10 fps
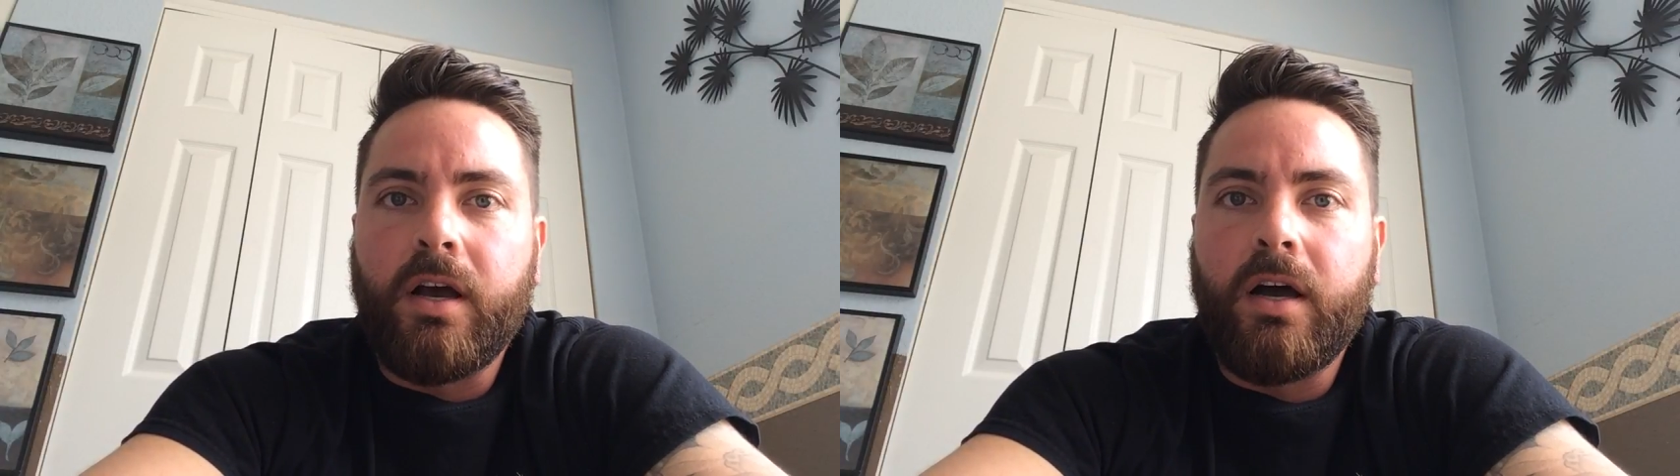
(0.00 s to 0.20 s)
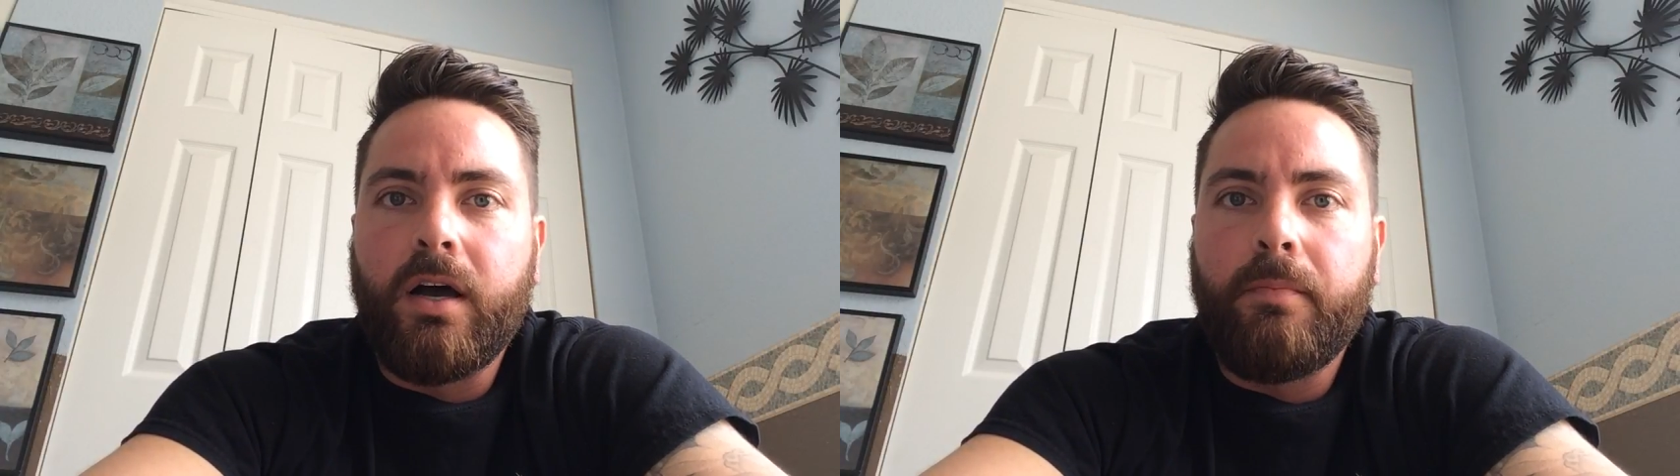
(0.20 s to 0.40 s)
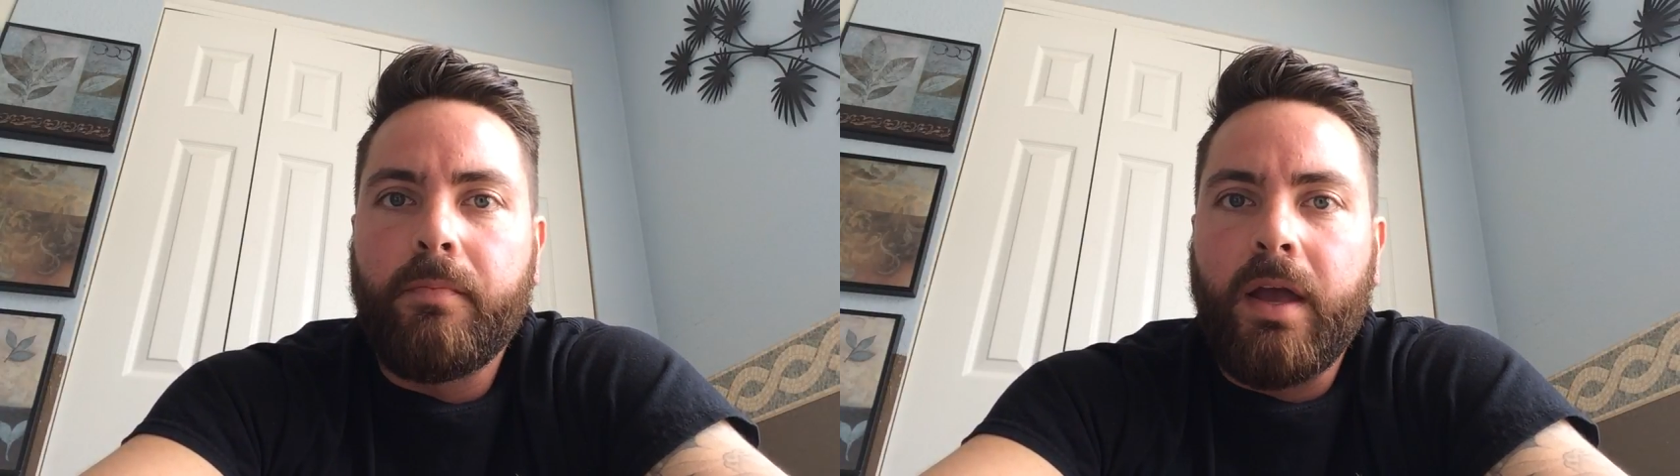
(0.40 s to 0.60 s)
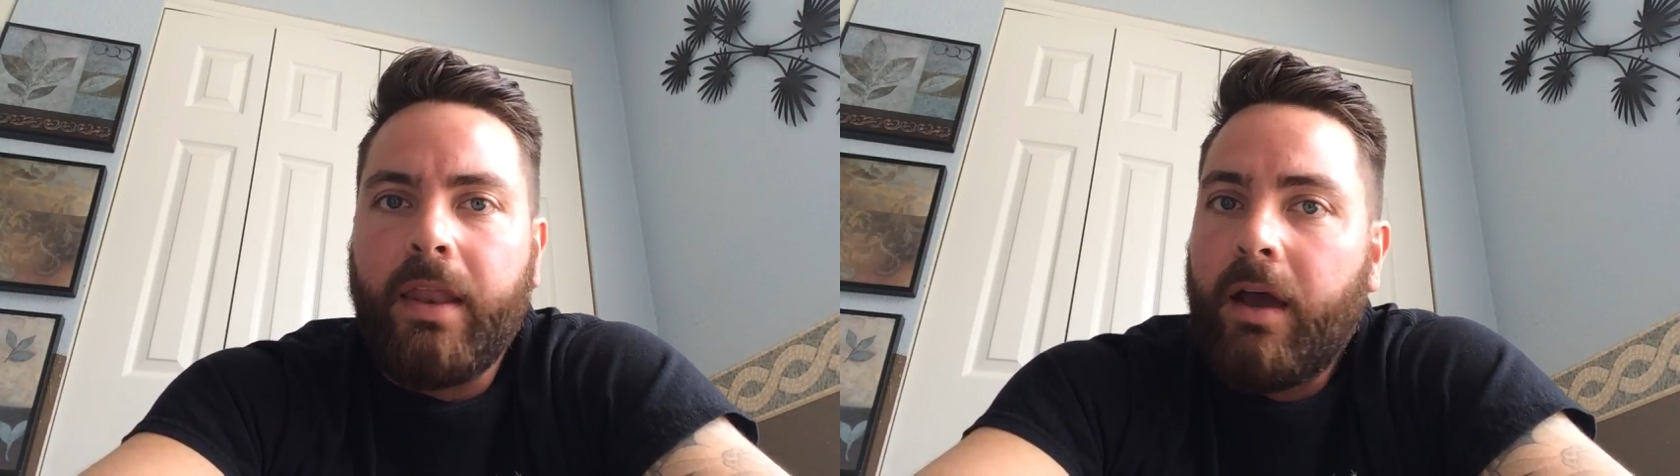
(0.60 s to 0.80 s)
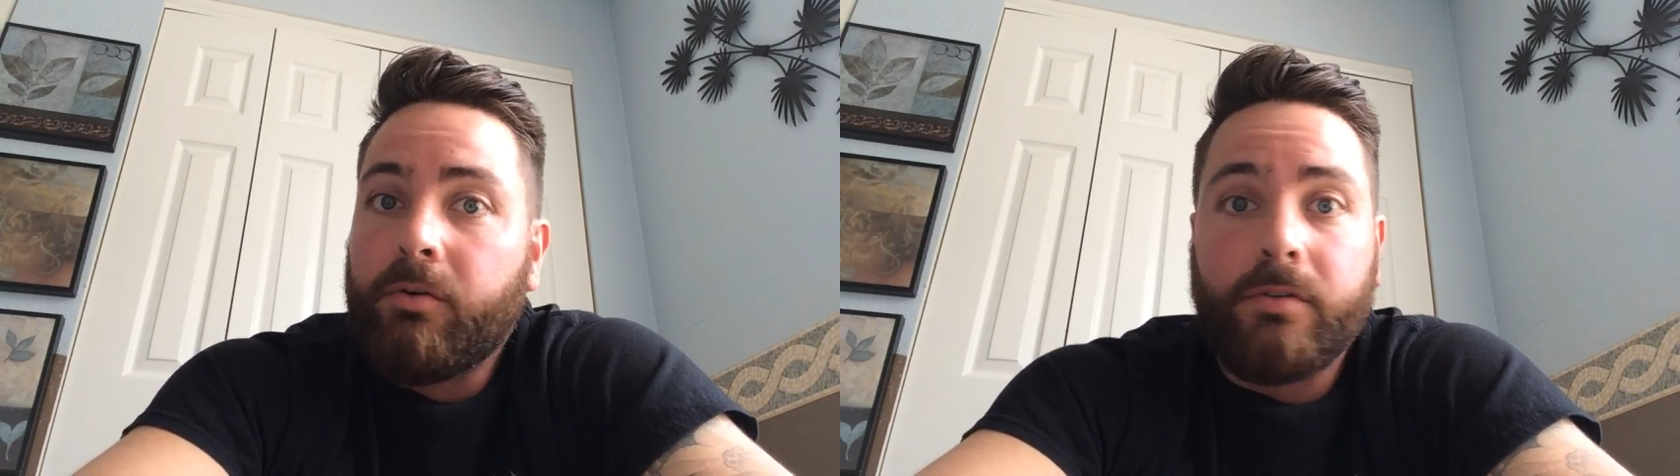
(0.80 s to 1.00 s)
and
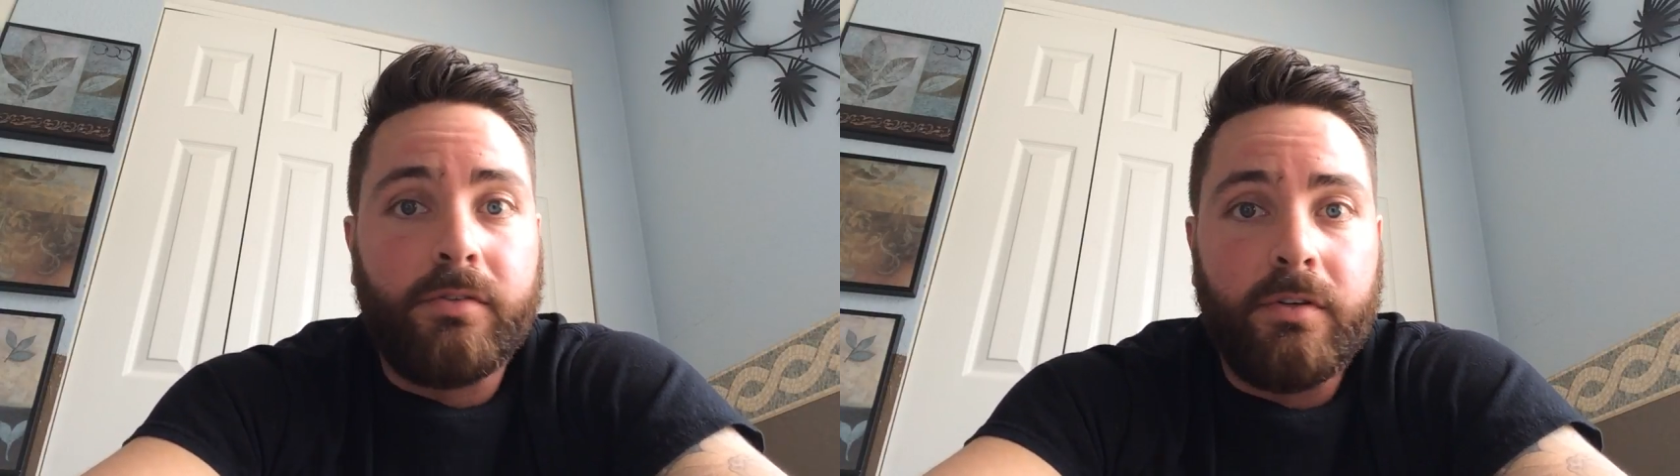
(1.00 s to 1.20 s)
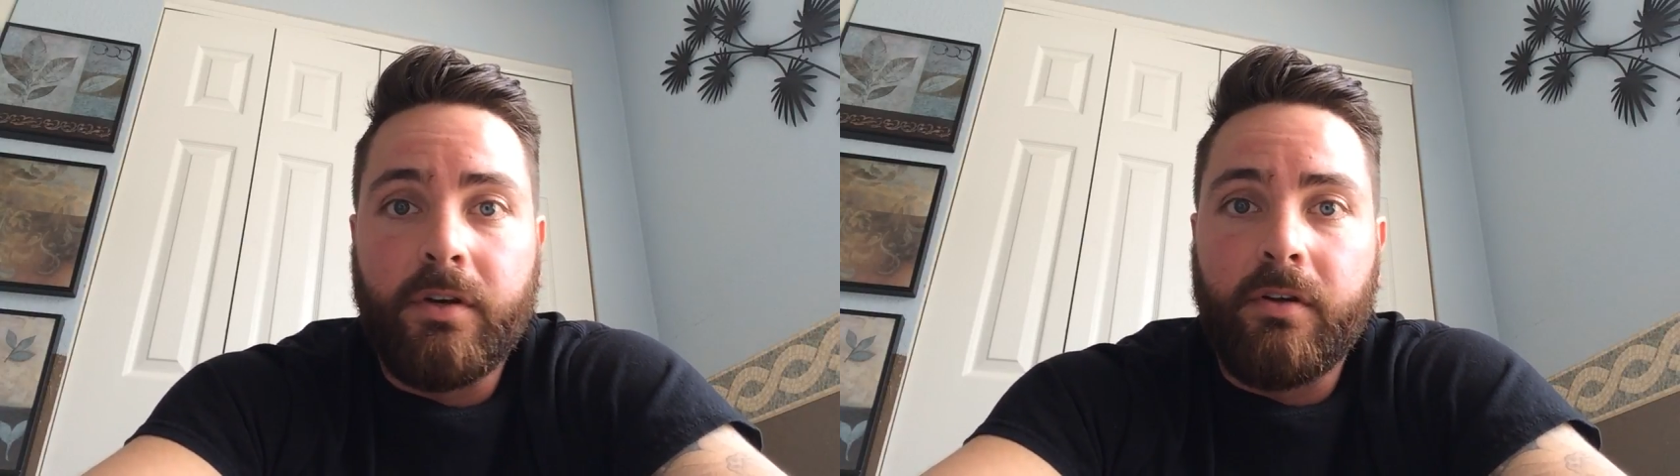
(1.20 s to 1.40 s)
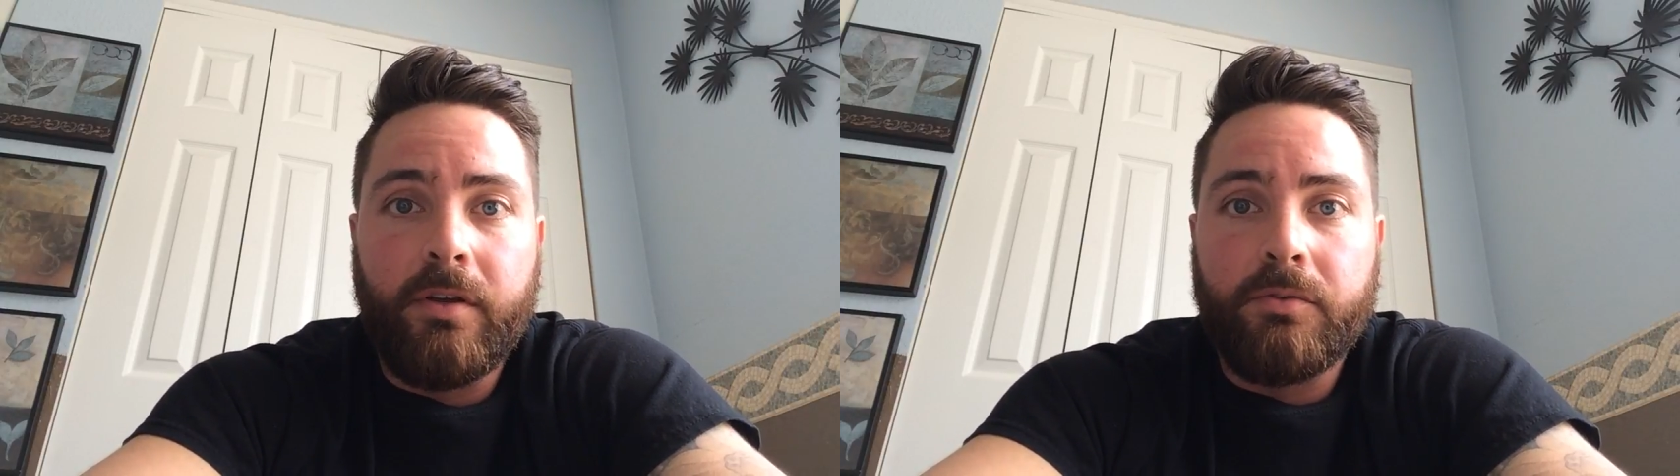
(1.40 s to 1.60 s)
that was, you know,